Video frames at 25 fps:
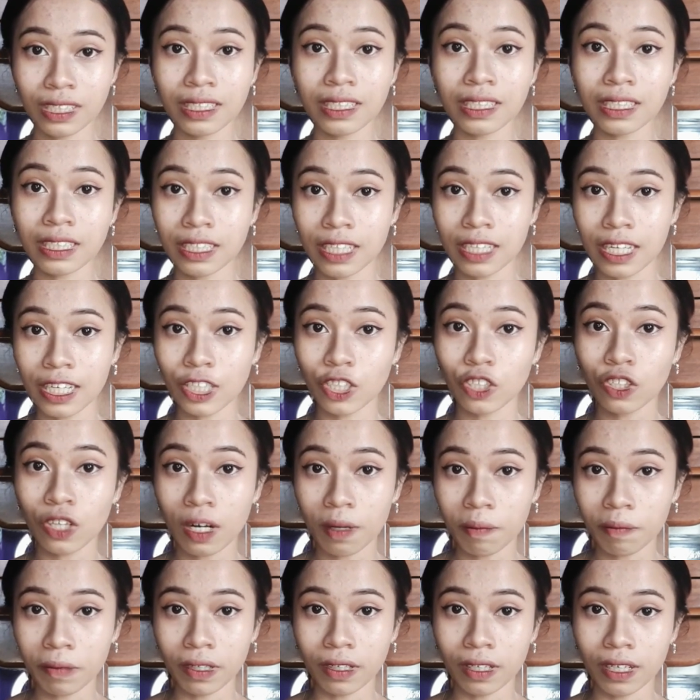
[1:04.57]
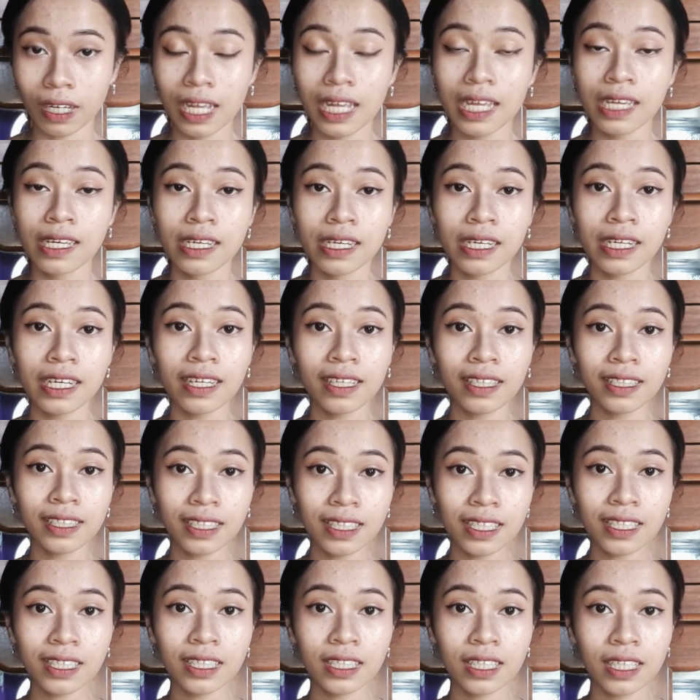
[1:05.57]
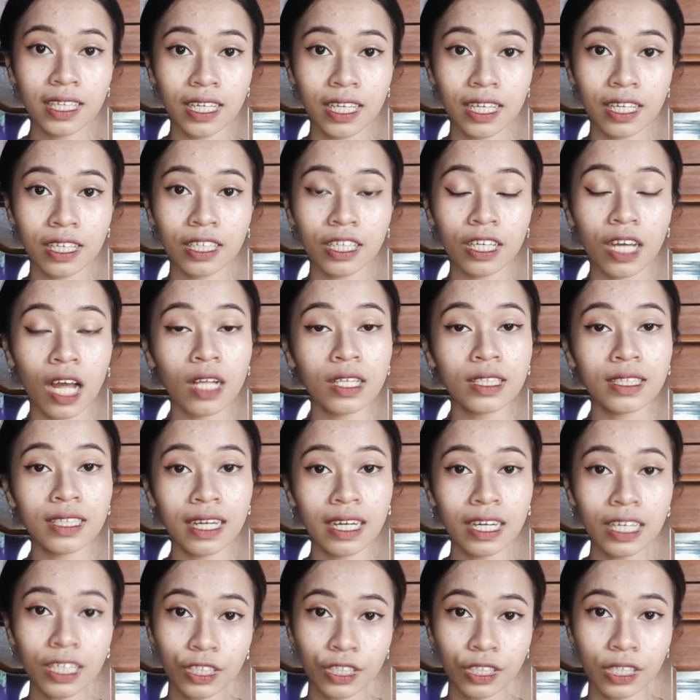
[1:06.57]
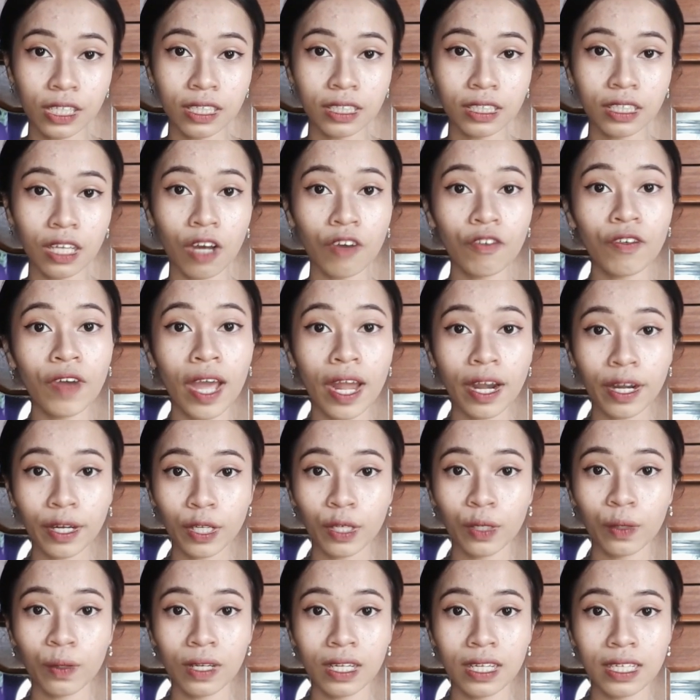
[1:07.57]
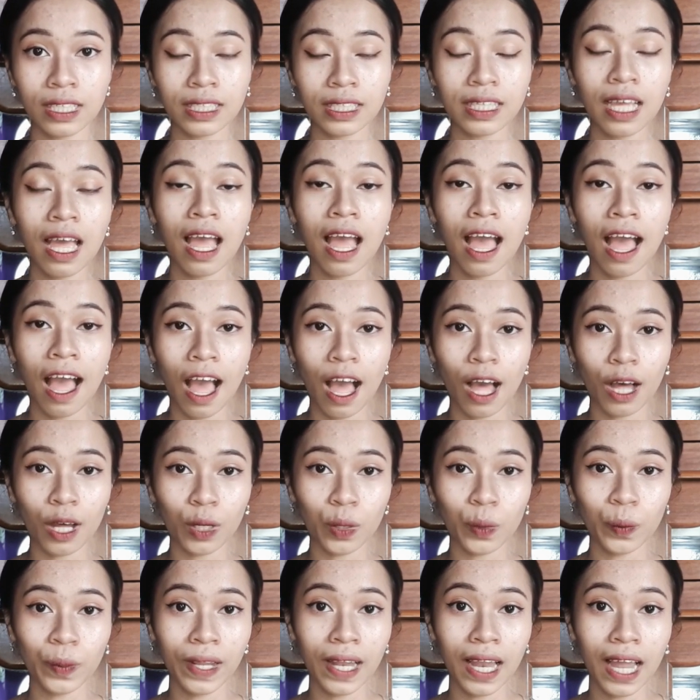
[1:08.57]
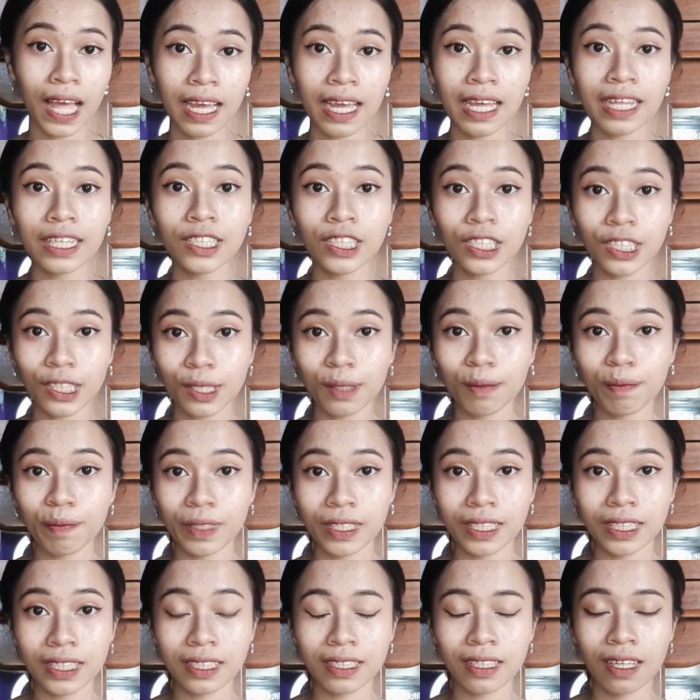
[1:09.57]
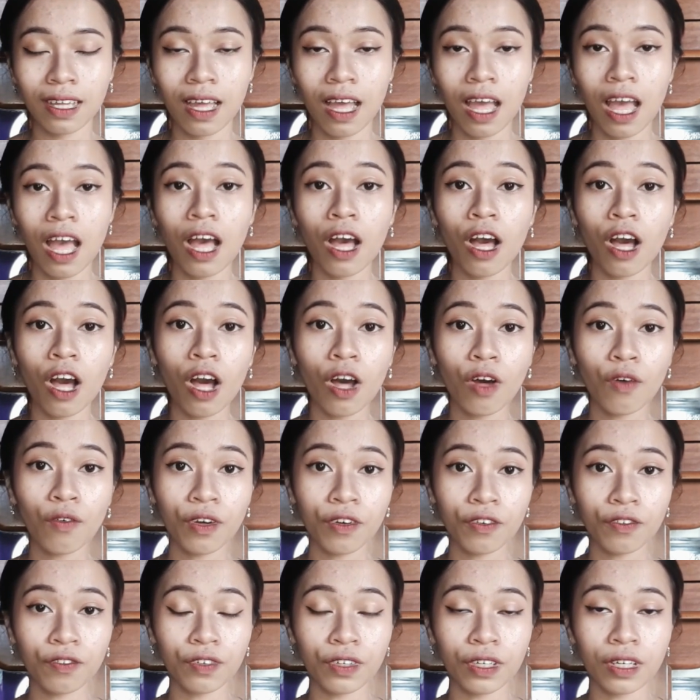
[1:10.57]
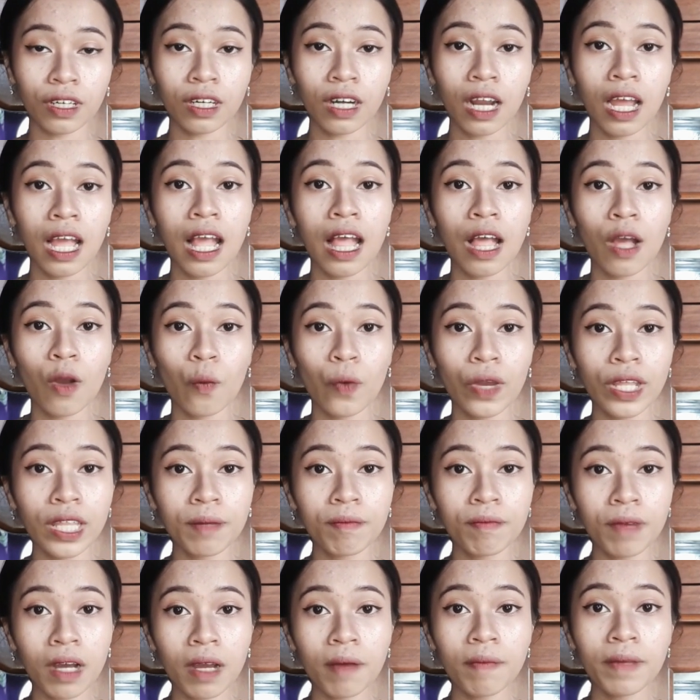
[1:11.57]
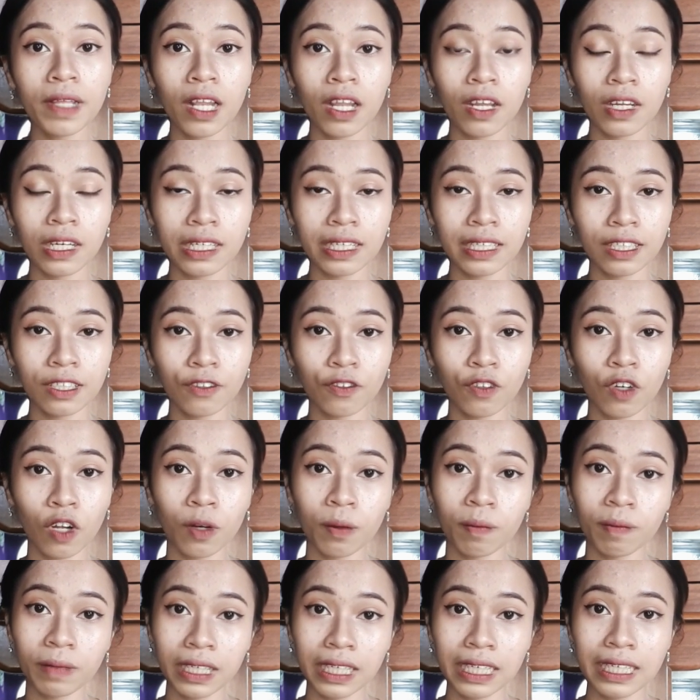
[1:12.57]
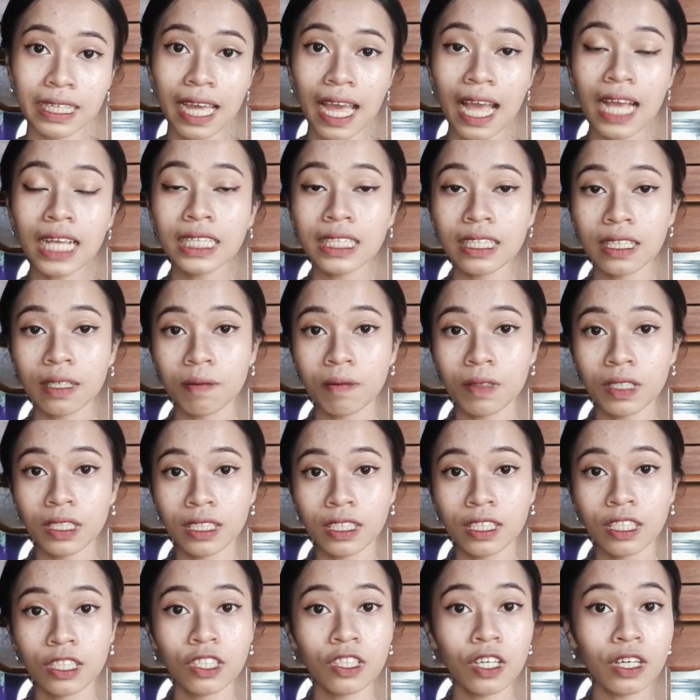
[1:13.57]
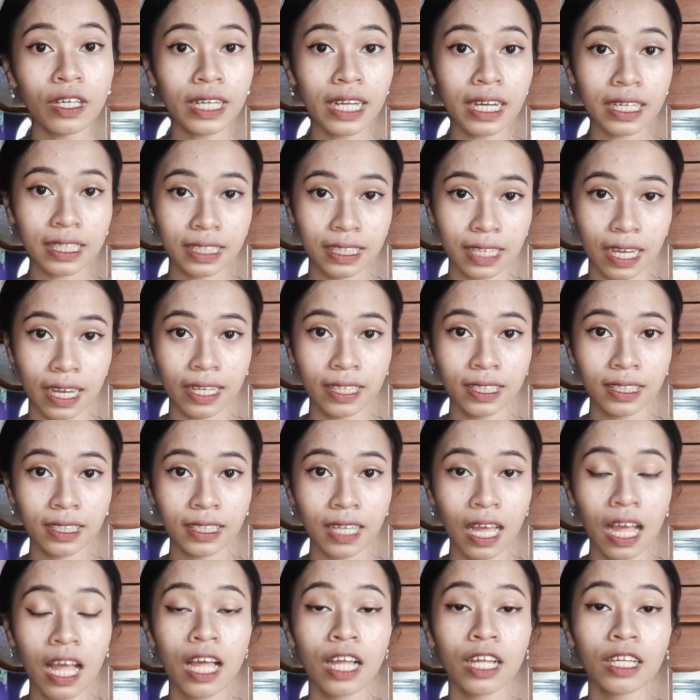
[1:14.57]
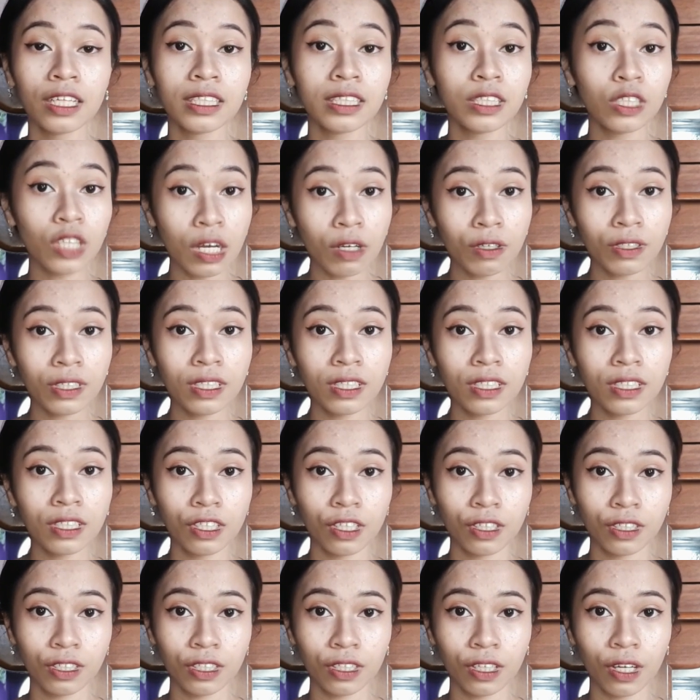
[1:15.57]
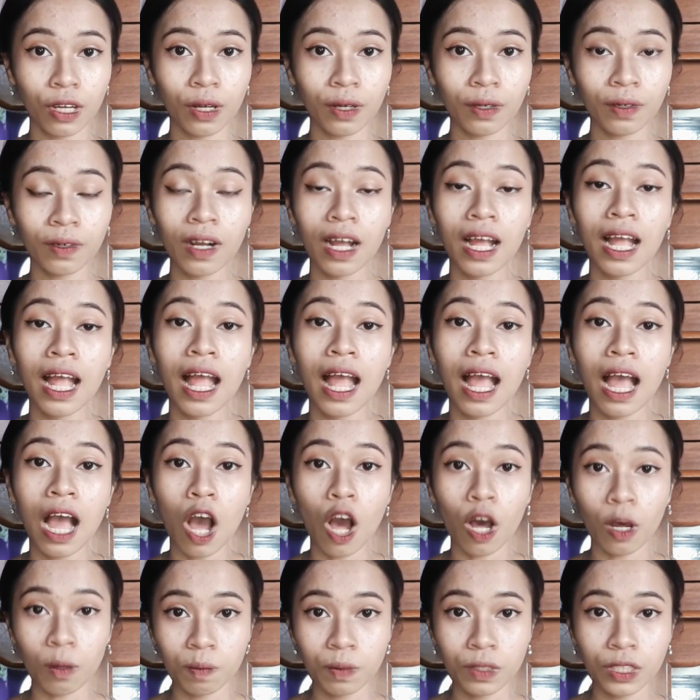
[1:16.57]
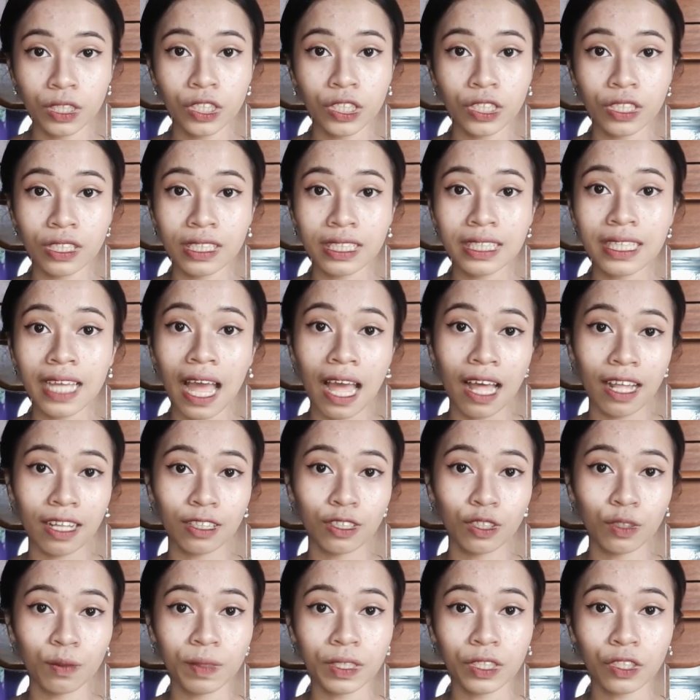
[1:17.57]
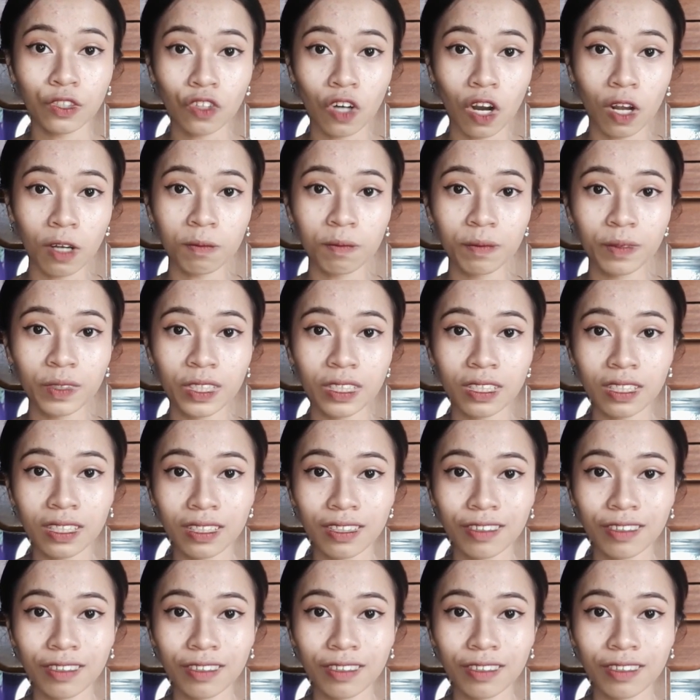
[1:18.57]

the snake charmer. It sits near the constellations of Hercules, Aquila, and Serpens. However, when the Babylonians formally established the zodiac signs thousands years ago, Ophiuchus had to be dropped.